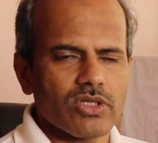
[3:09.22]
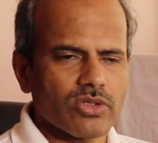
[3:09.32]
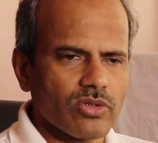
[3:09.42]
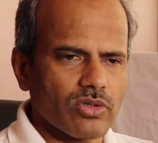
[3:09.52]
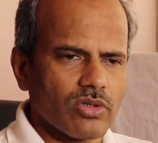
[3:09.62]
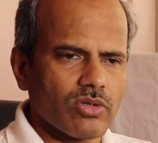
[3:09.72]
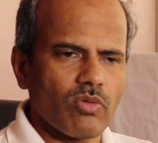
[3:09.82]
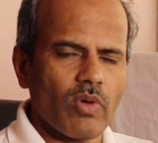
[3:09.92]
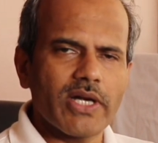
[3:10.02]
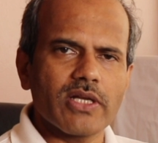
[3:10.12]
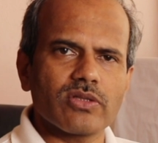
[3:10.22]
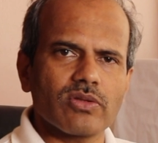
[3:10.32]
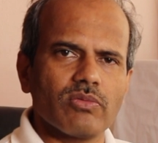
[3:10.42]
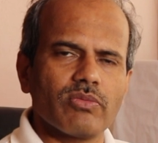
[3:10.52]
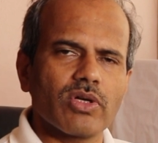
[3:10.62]
So why it is
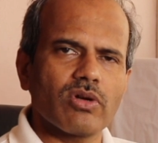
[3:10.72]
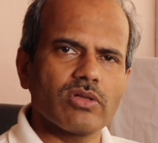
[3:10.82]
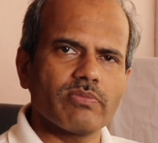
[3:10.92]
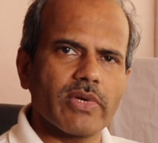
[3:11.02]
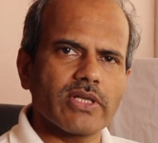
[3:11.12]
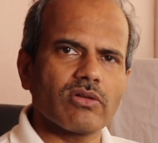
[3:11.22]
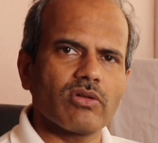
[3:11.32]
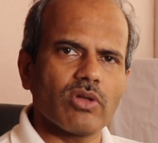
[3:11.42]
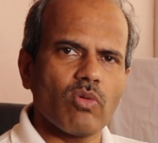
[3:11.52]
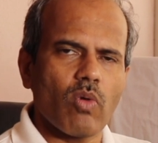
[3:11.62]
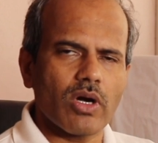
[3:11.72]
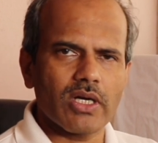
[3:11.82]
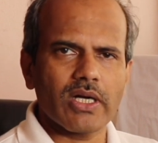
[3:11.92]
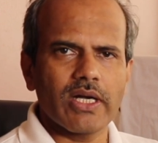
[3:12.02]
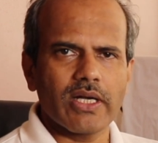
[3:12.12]
so? Because based on the
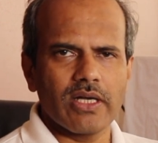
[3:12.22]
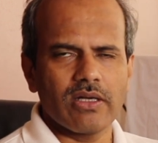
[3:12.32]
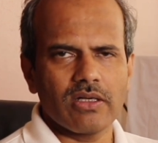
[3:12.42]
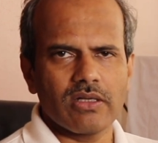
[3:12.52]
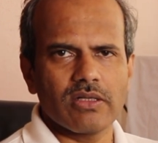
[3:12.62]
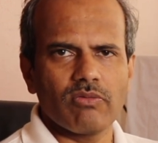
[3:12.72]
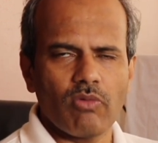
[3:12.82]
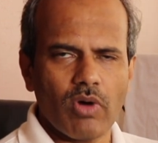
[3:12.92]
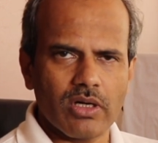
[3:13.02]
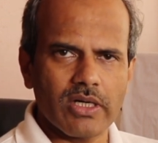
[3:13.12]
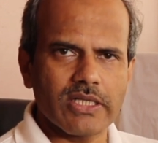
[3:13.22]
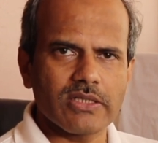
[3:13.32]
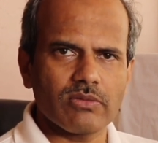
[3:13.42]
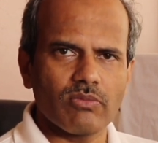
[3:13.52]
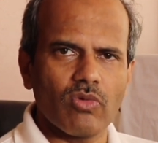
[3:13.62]
water content, water
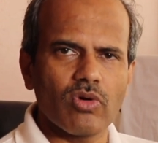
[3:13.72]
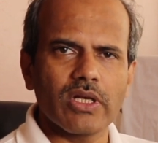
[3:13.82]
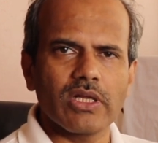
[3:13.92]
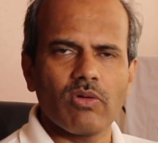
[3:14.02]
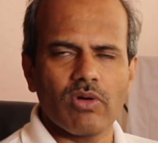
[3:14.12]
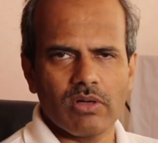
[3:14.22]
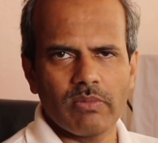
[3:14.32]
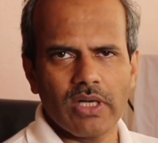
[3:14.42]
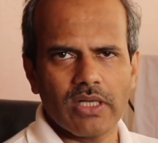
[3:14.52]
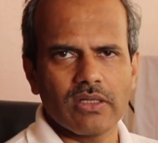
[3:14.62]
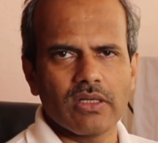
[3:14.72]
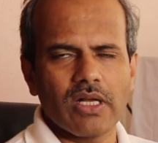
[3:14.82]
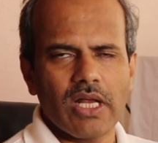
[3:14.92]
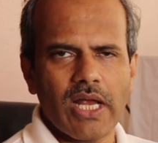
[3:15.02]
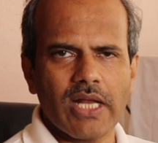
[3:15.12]
is more in the watermelon,
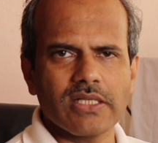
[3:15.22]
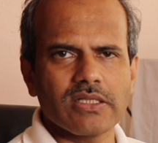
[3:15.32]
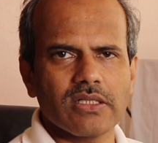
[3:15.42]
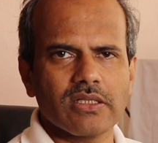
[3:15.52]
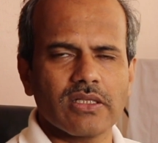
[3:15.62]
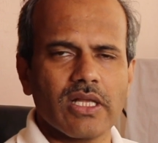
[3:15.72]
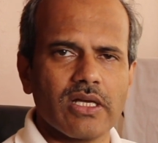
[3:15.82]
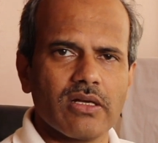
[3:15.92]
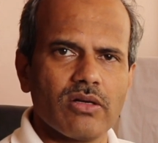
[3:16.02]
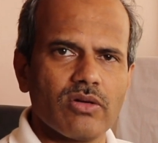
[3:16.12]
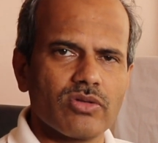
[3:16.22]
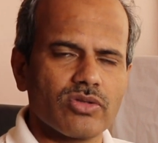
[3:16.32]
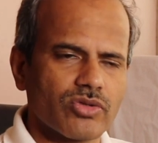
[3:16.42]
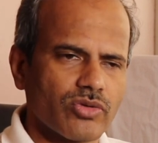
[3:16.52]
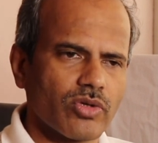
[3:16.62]
hence the
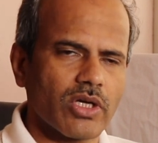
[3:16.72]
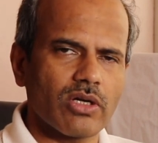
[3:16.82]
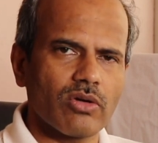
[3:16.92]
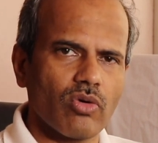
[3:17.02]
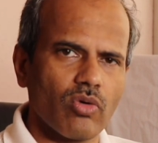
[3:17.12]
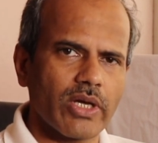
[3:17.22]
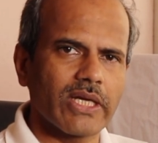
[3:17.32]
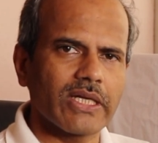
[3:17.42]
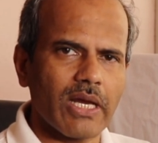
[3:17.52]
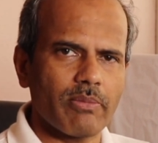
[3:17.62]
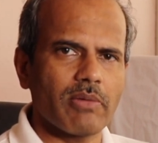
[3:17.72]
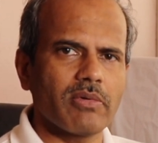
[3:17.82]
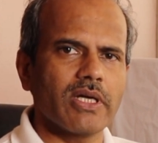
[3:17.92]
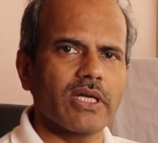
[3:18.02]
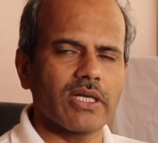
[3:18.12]
sugar loading
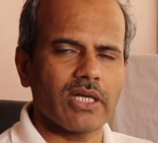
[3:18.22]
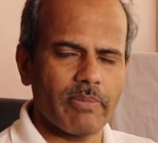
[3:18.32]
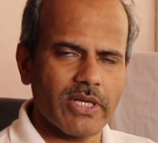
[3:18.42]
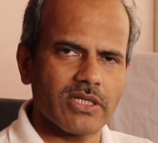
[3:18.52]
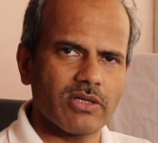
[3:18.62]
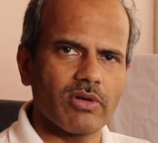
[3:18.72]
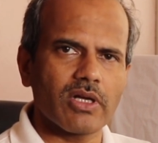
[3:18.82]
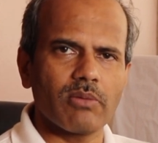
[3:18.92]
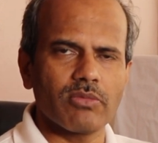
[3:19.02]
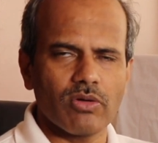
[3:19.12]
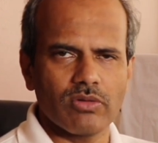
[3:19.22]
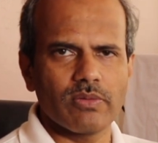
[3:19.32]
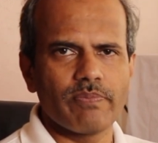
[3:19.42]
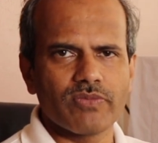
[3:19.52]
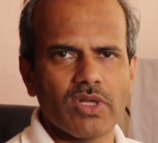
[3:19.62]
capacity will come down.
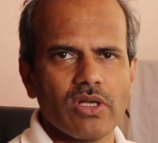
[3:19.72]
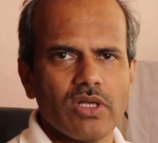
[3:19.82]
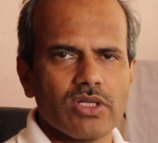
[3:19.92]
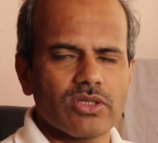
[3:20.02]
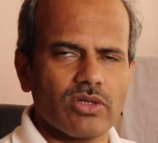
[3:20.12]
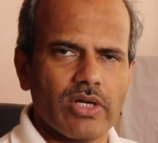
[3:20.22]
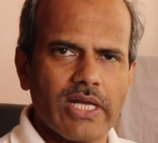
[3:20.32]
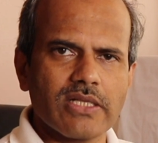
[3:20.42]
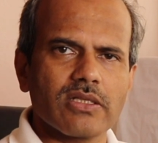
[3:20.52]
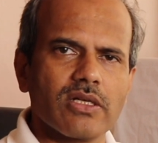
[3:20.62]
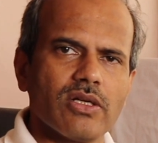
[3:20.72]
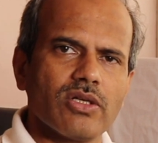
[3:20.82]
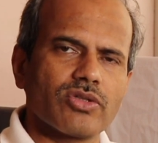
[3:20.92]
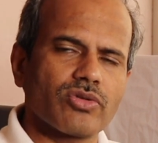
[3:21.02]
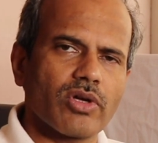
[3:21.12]
So hence
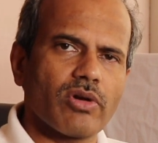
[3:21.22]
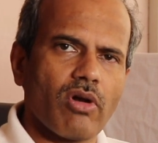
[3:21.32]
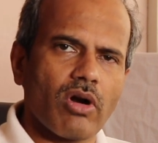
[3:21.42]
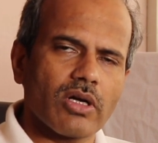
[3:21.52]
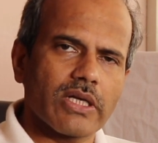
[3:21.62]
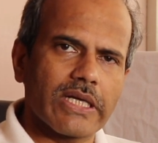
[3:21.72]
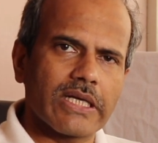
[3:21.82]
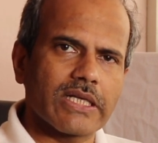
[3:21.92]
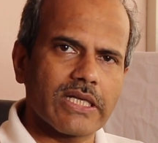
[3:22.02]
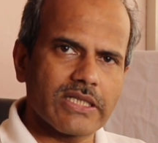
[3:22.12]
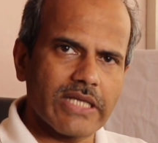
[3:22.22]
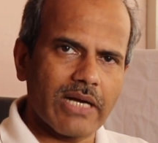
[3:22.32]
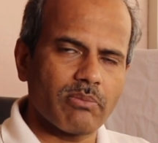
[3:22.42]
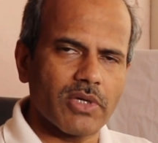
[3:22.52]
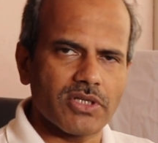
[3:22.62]
sugar will not increase
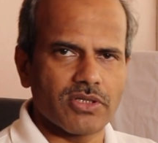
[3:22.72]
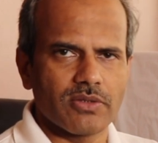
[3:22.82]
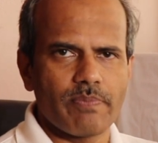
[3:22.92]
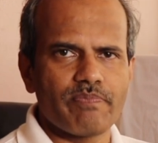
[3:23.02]
that much,